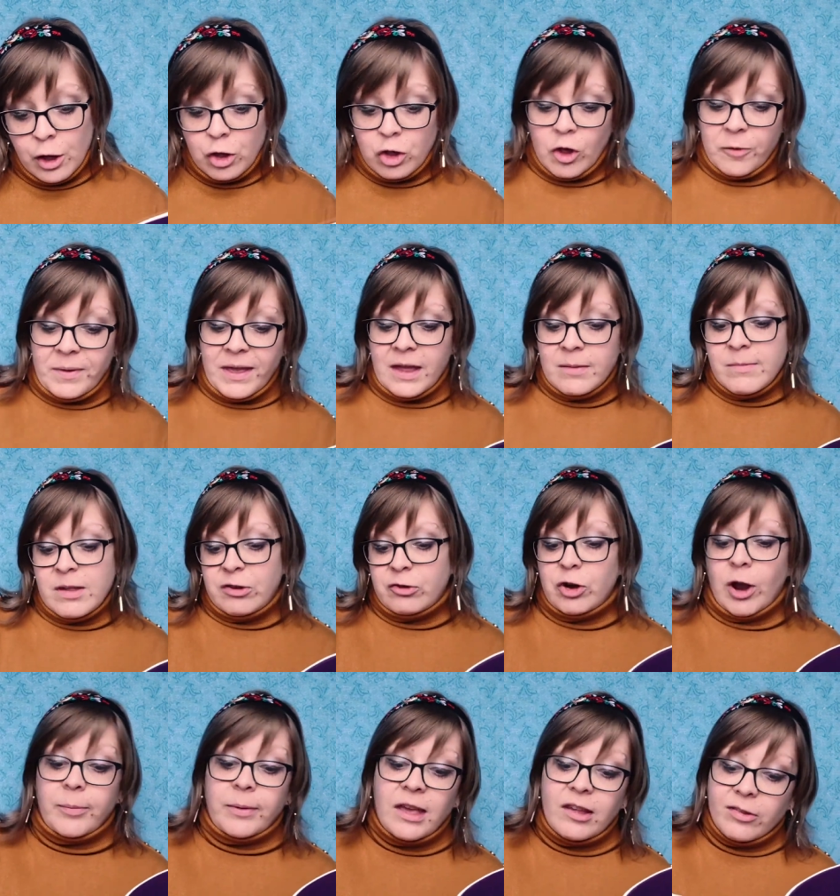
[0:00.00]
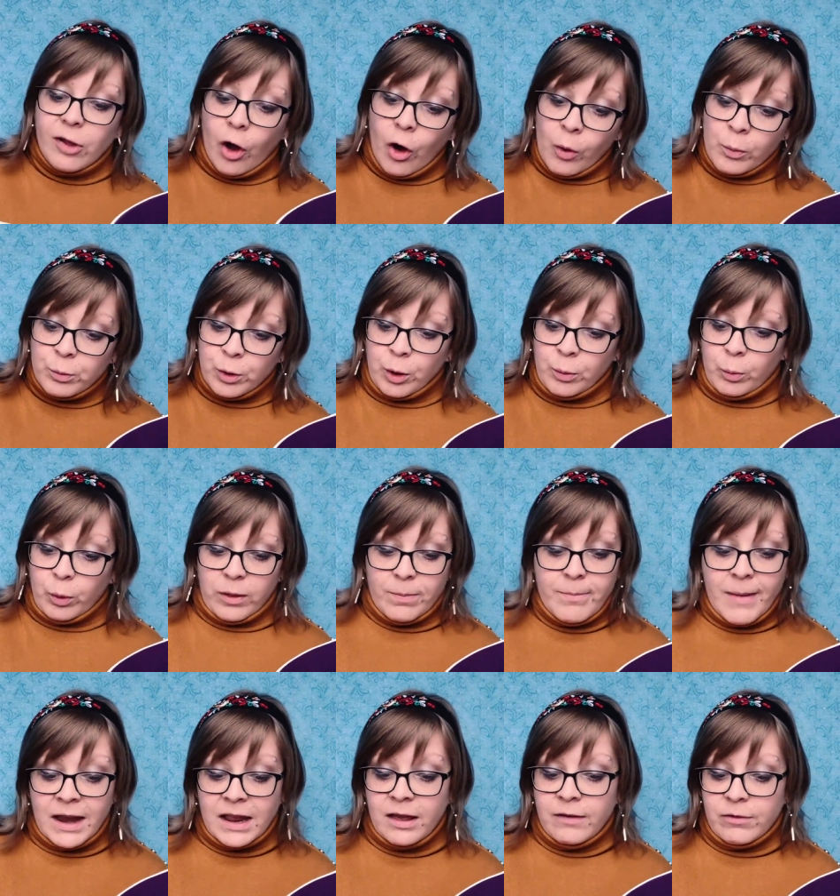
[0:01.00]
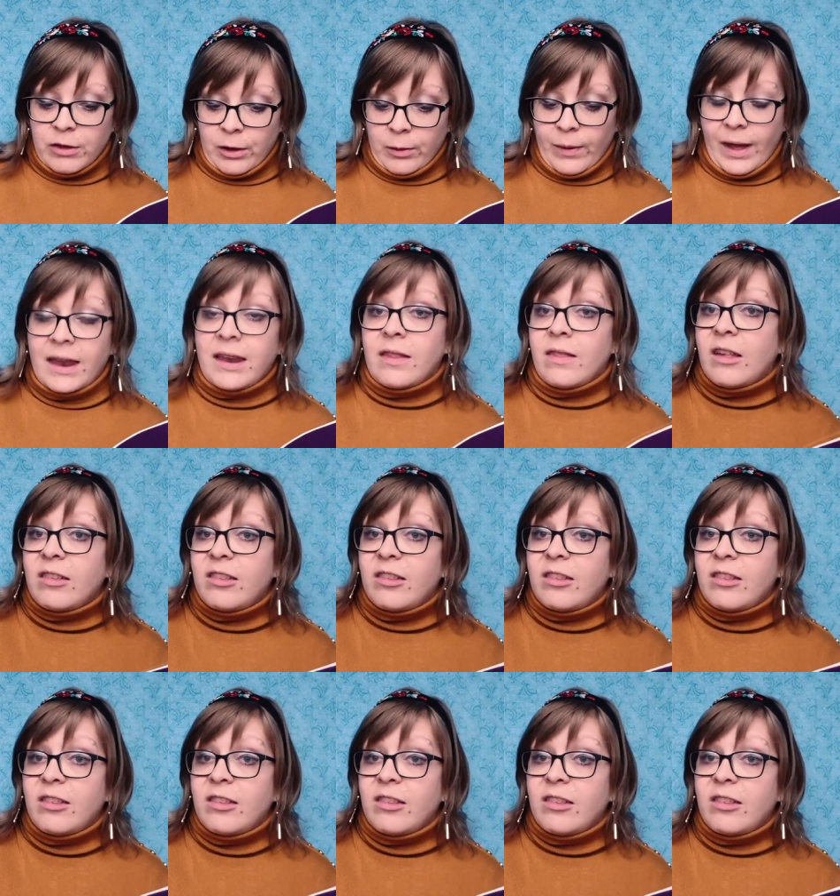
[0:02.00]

She'll be in Miss Trepke's homeroom with many of you and